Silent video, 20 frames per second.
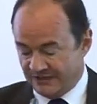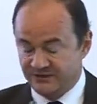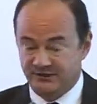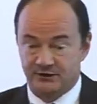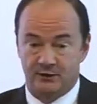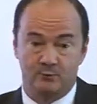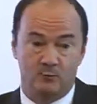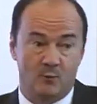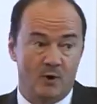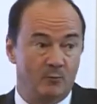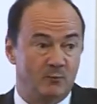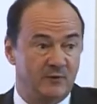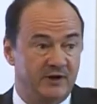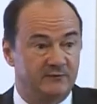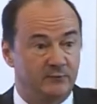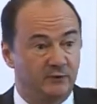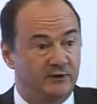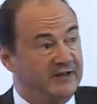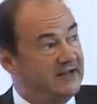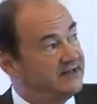So one way
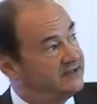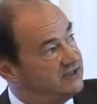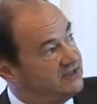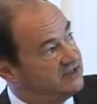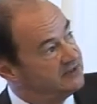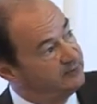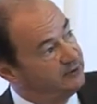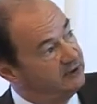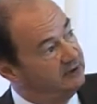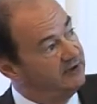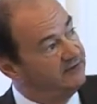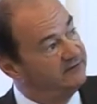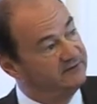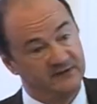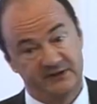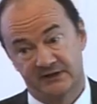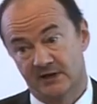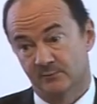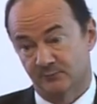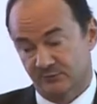of looking at it is purely
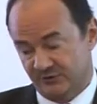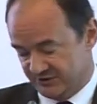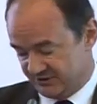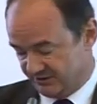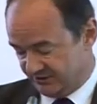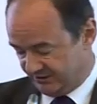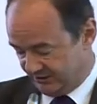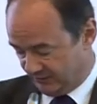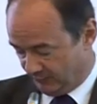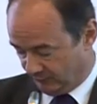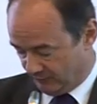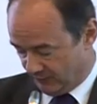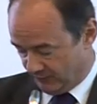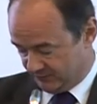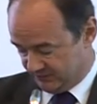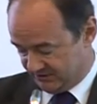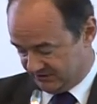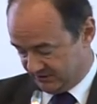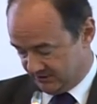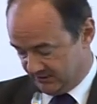from the numbers, that it
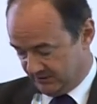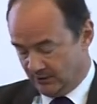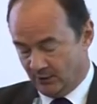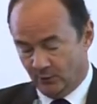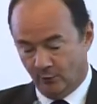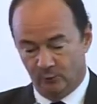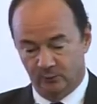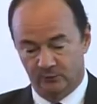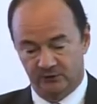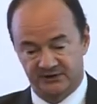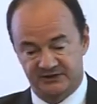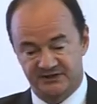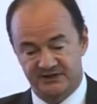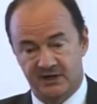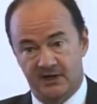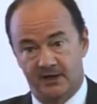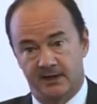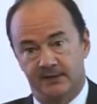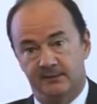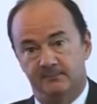grows all the
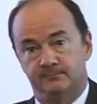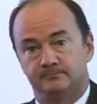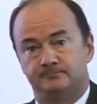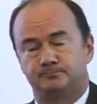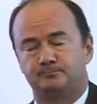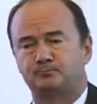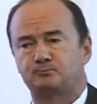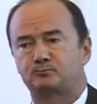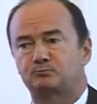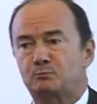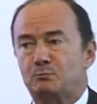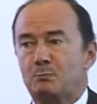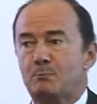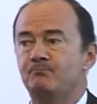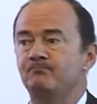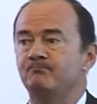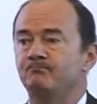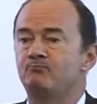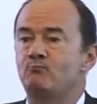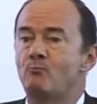time.
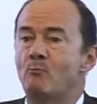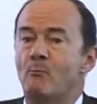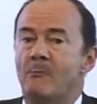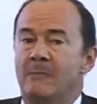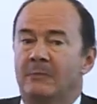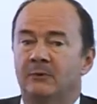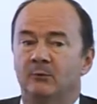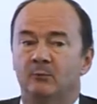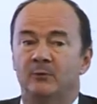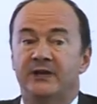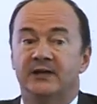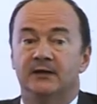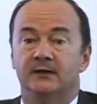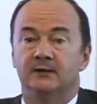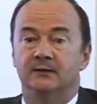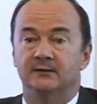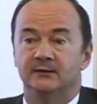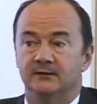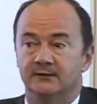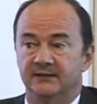We
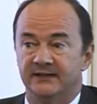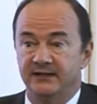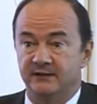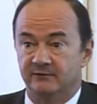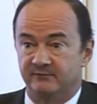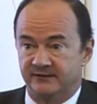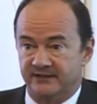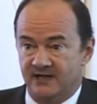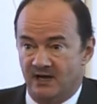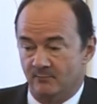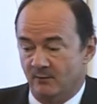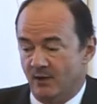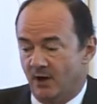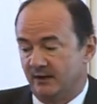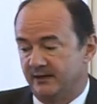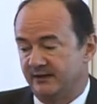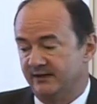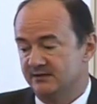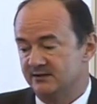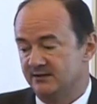are a leader in that
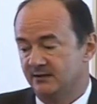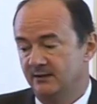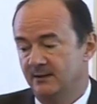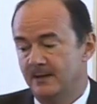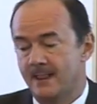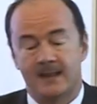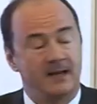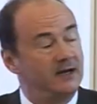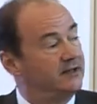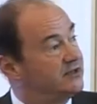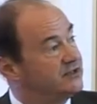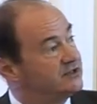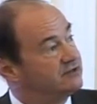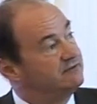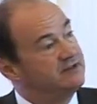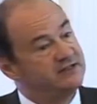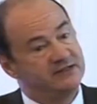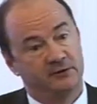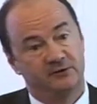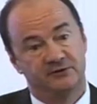market, and as
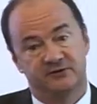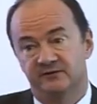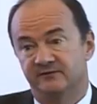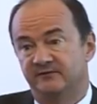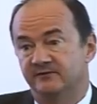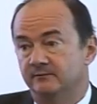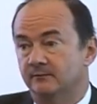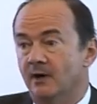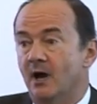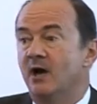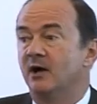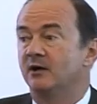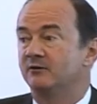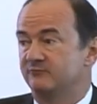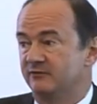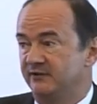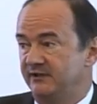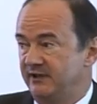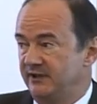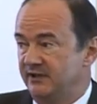a result of
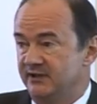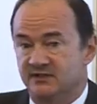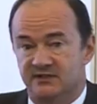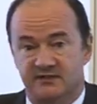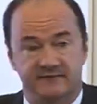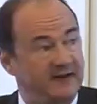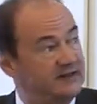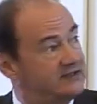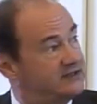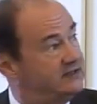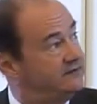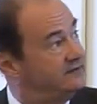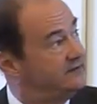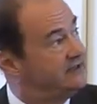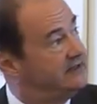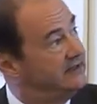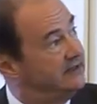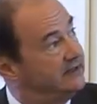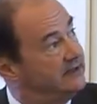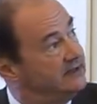100 years of
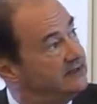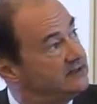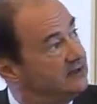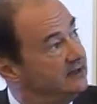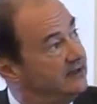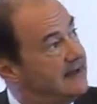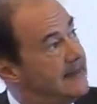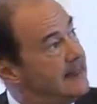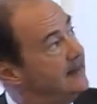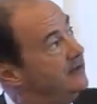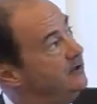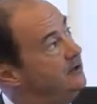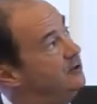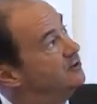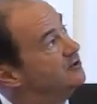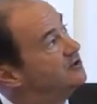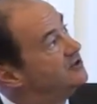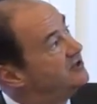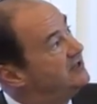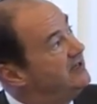activity in it, you
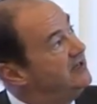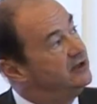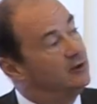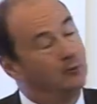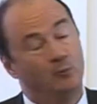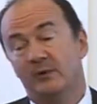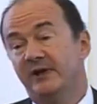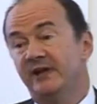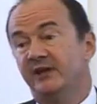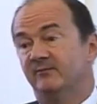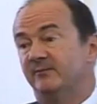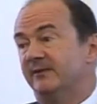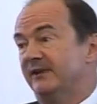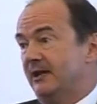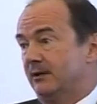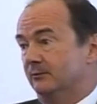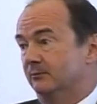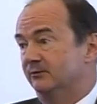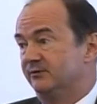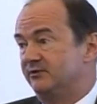can see that we have been
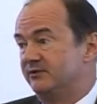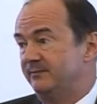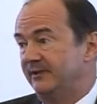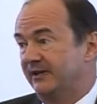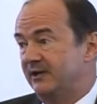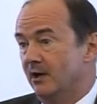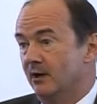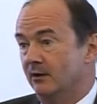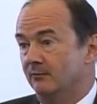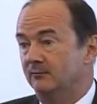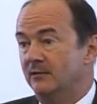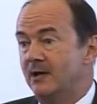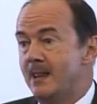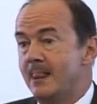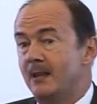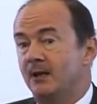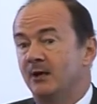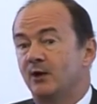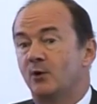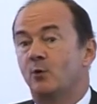able to become
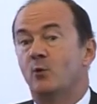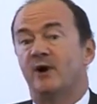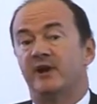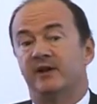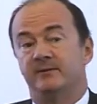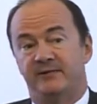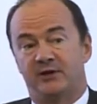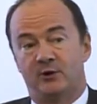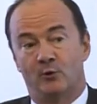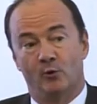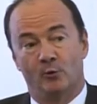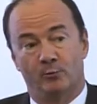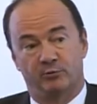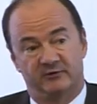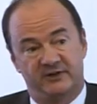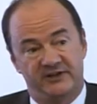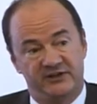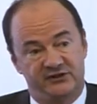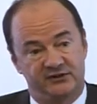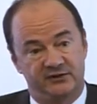quite a big
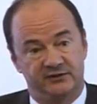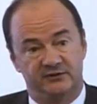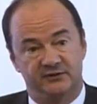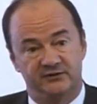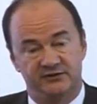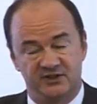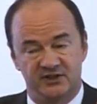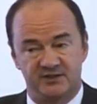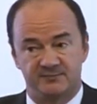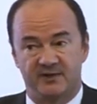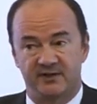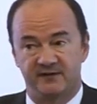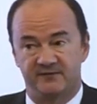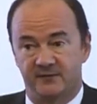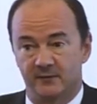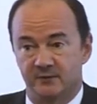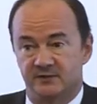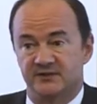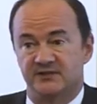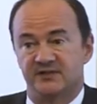corporation just by
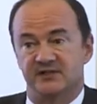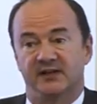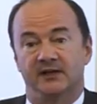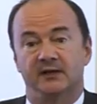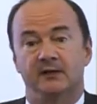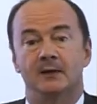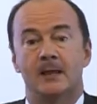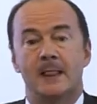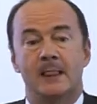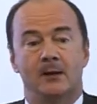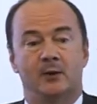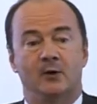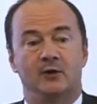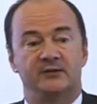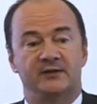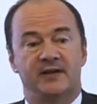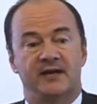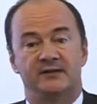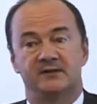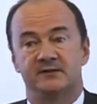focusing
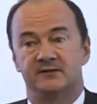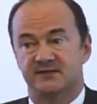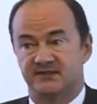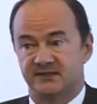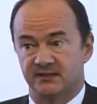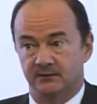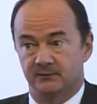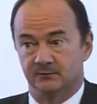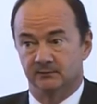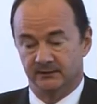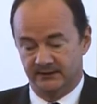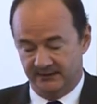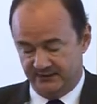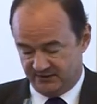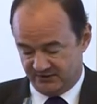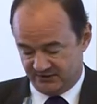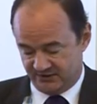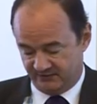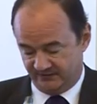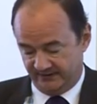on that single
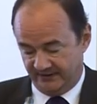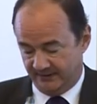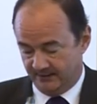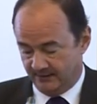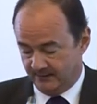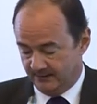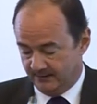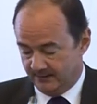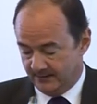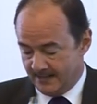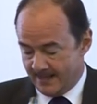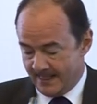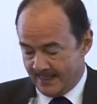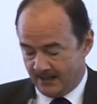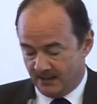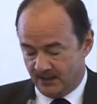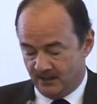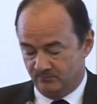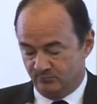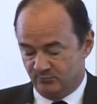industry.
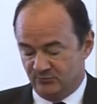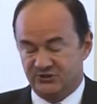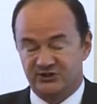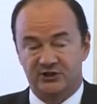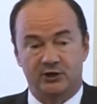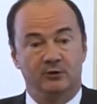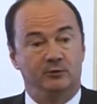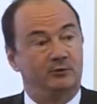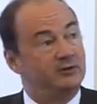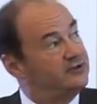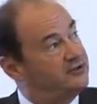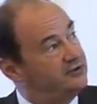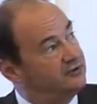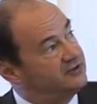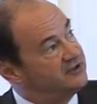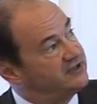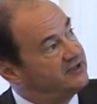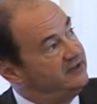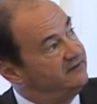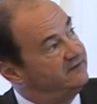Um, so as you
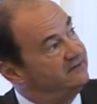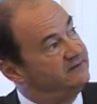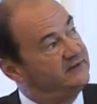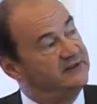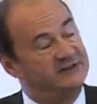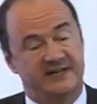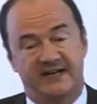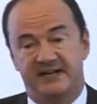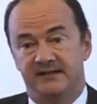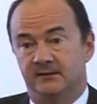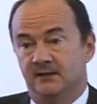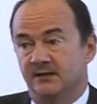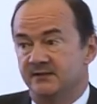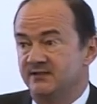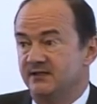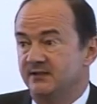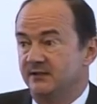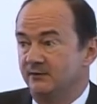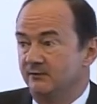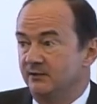can see from the date
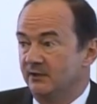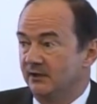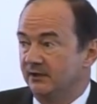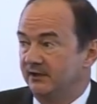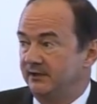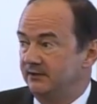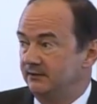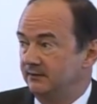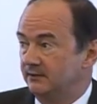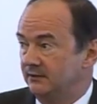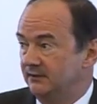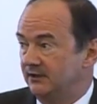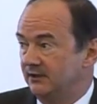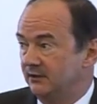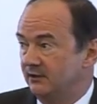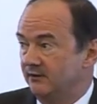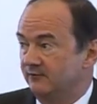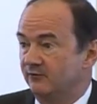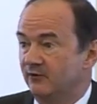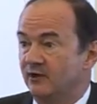1909, a
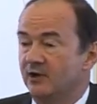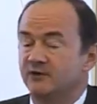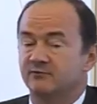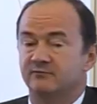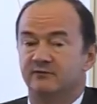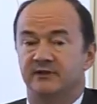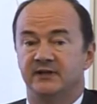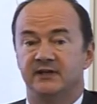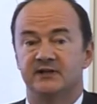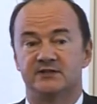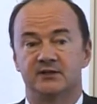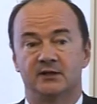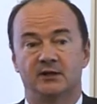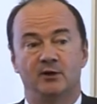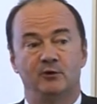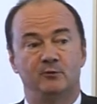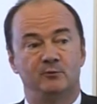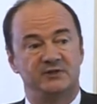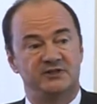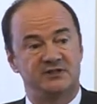little over 100 years
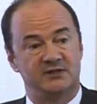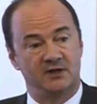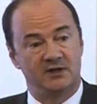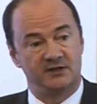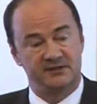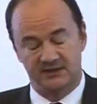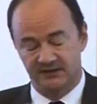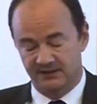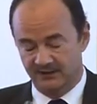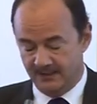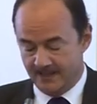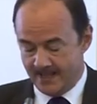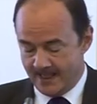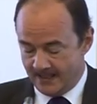ago, we started,